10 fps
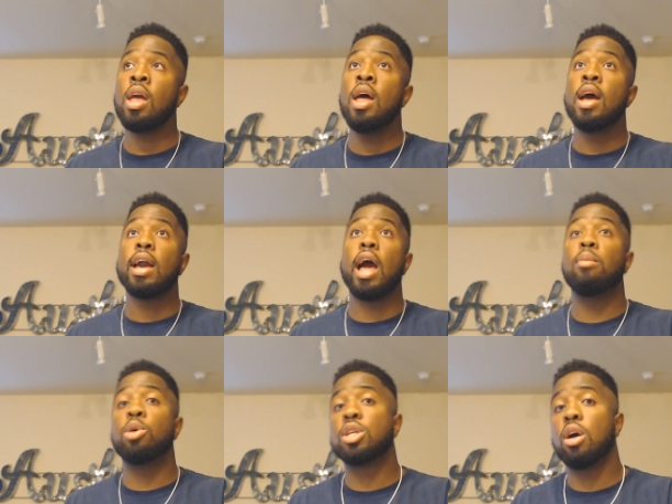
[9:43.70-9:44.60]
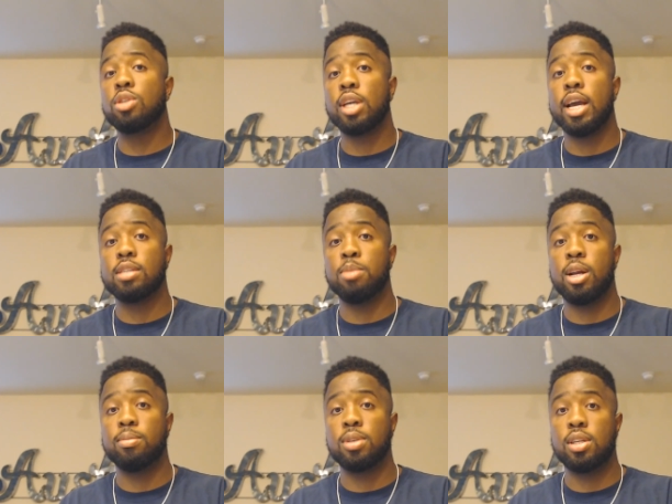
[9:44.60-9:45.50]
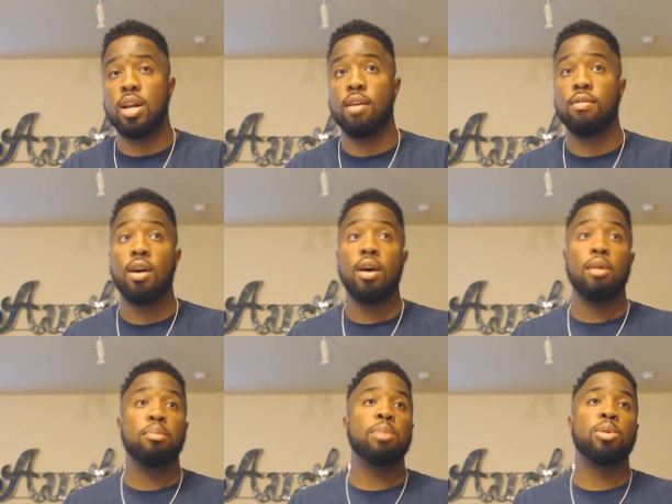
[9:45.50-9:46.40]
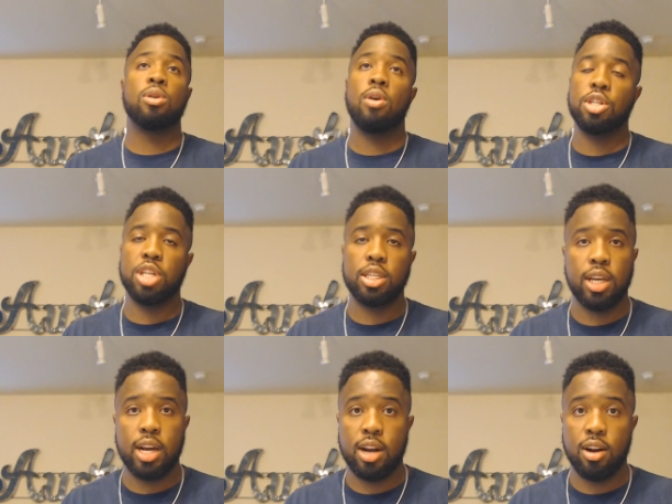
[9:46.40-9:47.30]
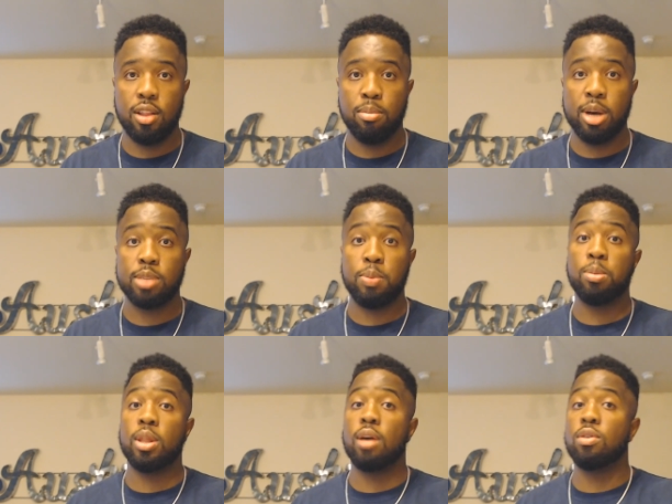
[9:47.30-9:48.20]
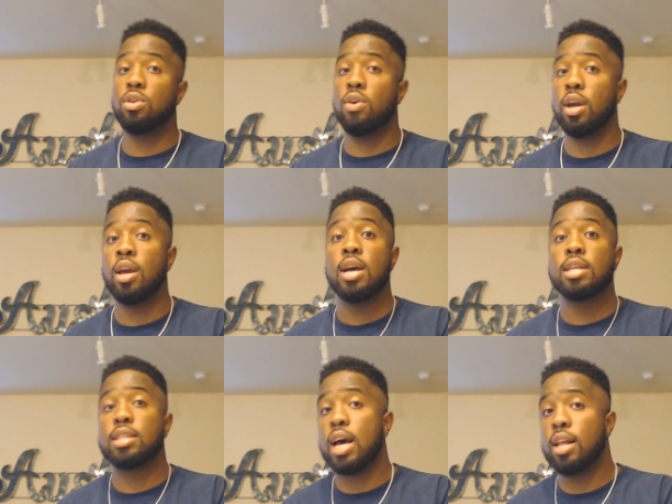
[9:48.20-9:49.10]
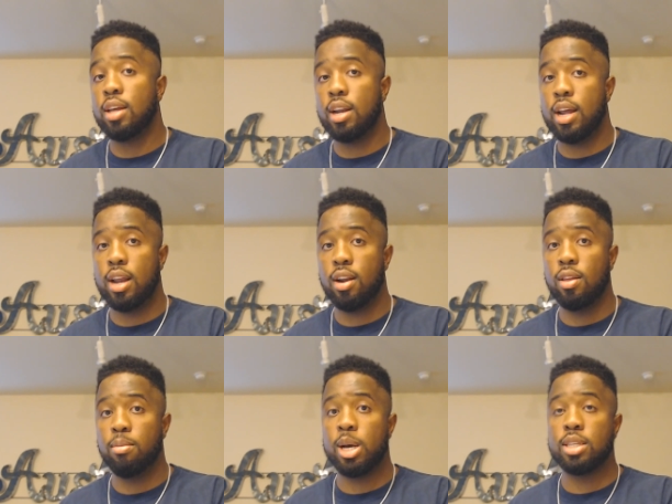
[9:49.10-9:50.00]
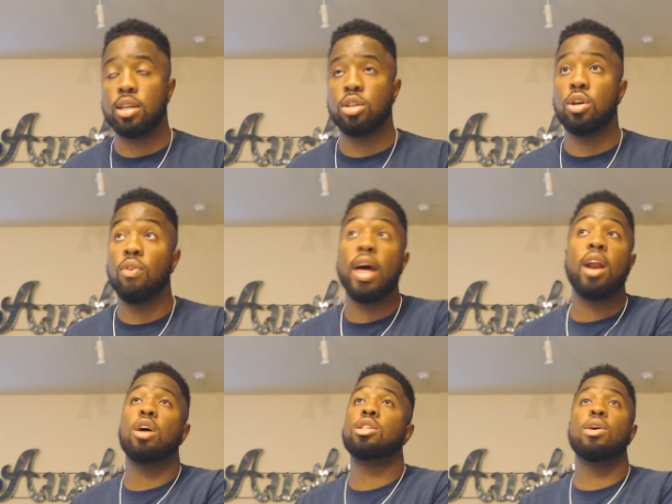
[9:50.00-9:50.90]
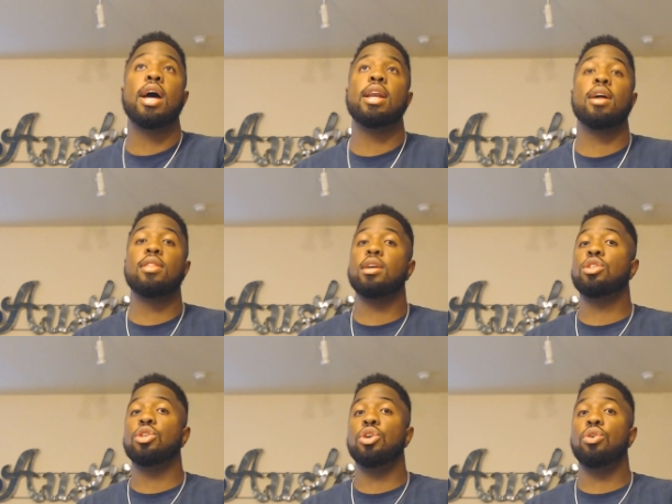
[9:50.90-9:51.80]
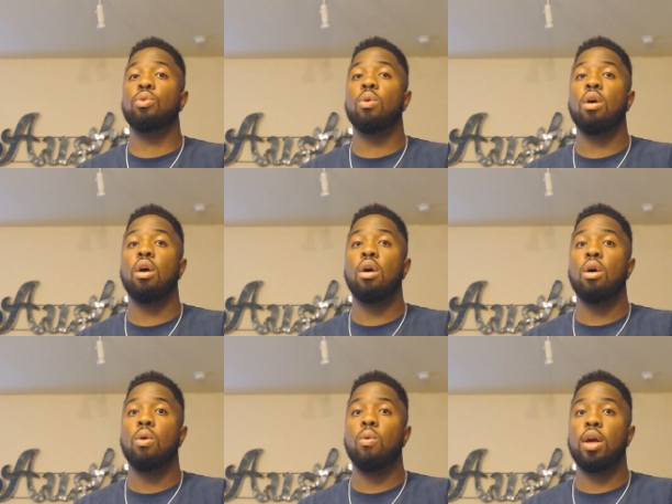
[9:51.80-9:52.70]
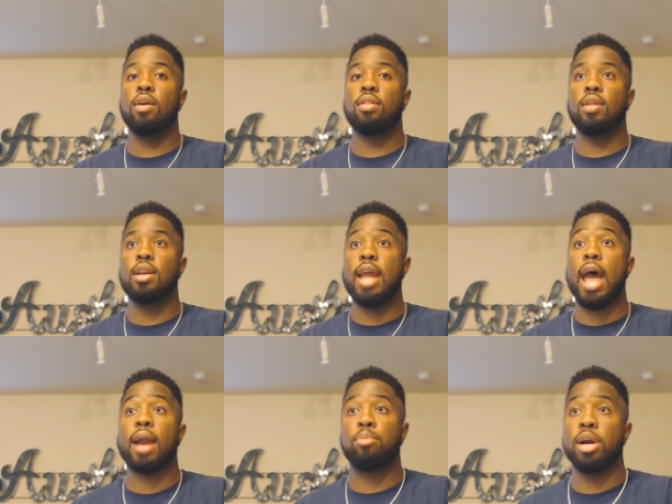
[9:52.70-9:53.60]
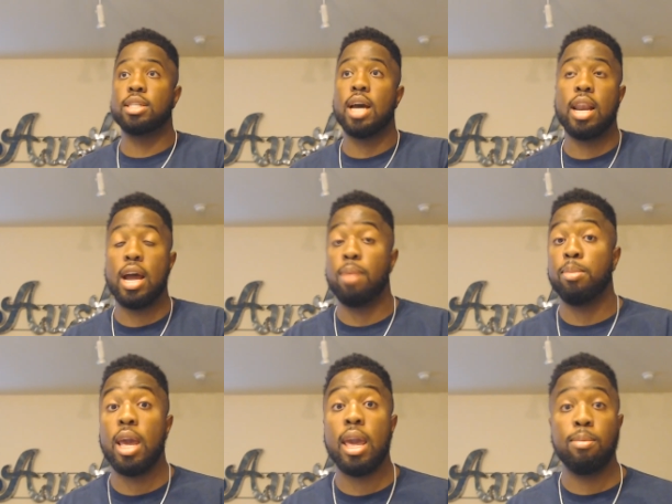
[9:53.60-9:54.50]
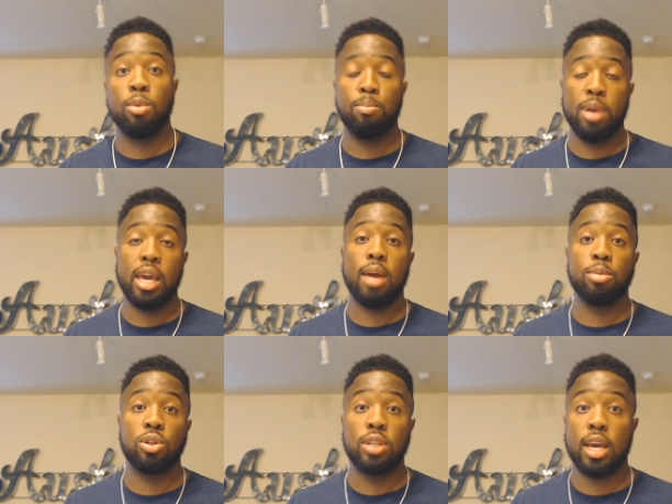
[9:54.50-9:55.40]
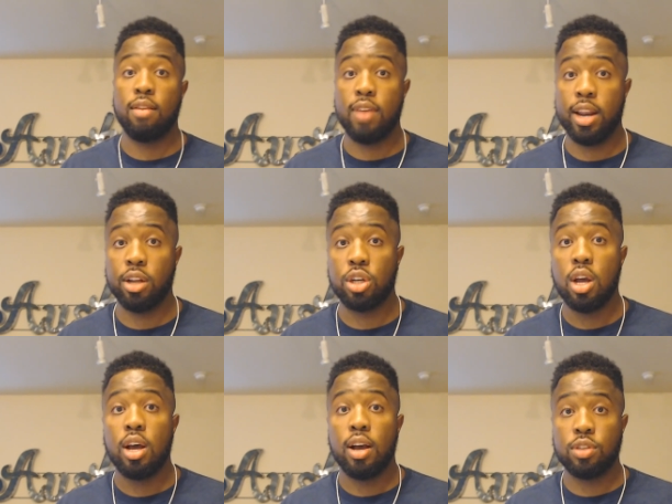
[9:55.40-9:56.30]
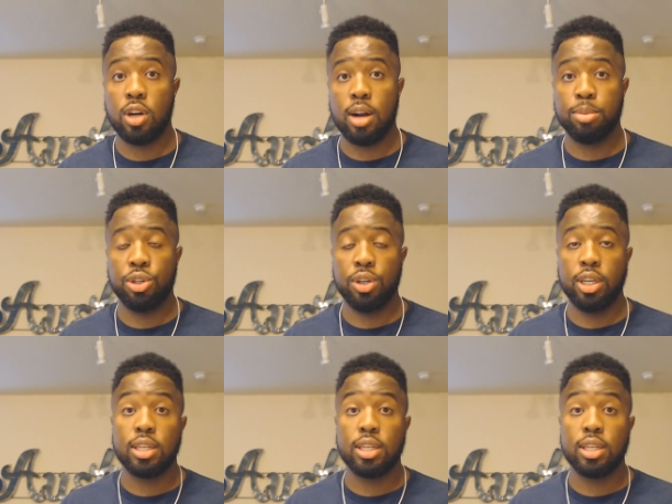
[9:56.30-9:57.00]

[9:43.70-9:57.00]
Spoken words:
Cowboys coaching hasn't been up to snuff. People throwing Jason Garrett under the bus. People that were throwing Scott Linehan under the bus. So that also had nothing to do with Dak Prescott not being able to take advantage of certain opportunities.